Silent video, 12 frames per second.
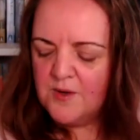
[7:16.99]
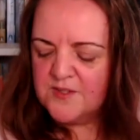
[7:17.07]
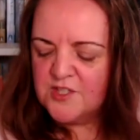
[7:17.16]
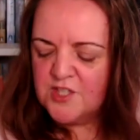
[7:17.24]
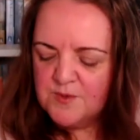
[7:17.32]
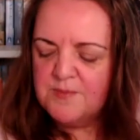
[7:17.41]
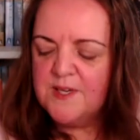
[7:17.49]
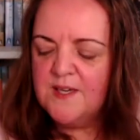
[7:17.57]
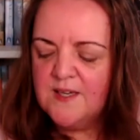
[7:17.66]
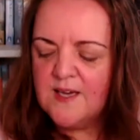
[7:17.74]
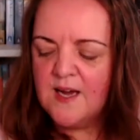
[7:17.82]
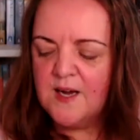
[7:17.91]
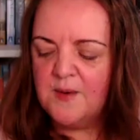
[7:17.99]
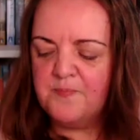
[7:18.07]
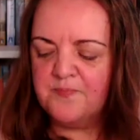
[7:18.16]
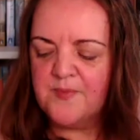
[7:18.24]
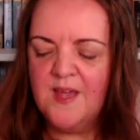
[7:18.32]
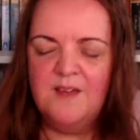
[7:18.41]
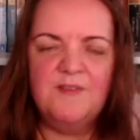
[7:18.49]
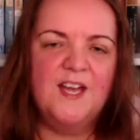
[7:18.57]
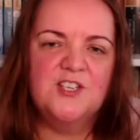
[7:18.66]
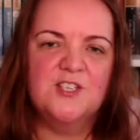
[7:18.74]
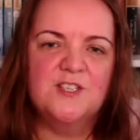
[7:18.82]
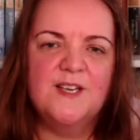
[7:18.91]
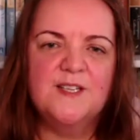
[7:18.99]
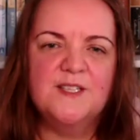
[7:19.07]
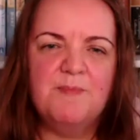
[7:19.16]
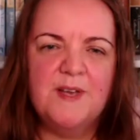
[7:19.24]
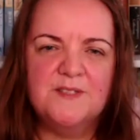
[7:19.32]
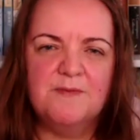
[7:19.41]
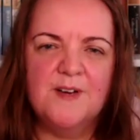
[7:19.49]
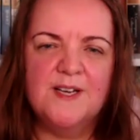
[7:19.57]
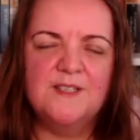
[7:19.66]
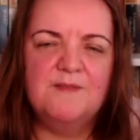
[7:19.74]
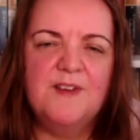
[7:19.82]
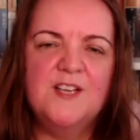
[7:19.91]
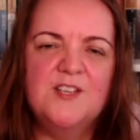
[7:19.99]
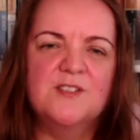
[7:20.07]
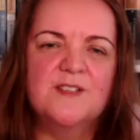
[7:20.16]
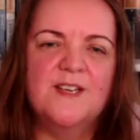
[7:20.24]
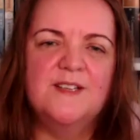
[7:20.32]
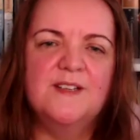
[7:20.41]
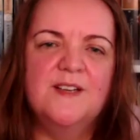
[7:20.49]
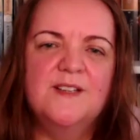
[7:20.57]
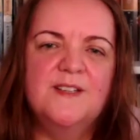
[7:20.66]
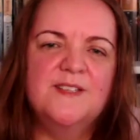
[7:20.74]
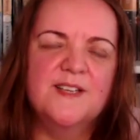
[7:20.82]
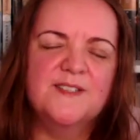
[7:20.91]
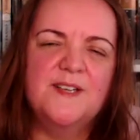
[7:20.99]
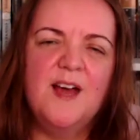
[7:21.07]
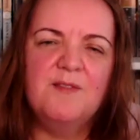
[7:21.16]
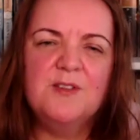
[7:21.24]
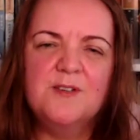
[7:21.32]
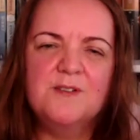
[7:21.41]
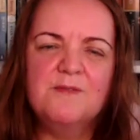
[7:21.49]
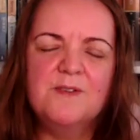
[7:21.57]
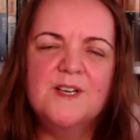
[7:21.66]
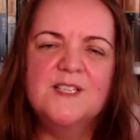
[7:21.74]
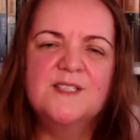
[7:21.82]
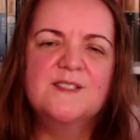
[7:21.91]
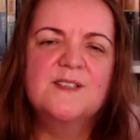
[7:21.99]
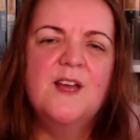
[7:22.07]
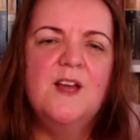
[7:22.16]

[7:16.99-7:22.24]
she would be Evangeline's best friend. Evangeline doesn't have a lot of friends.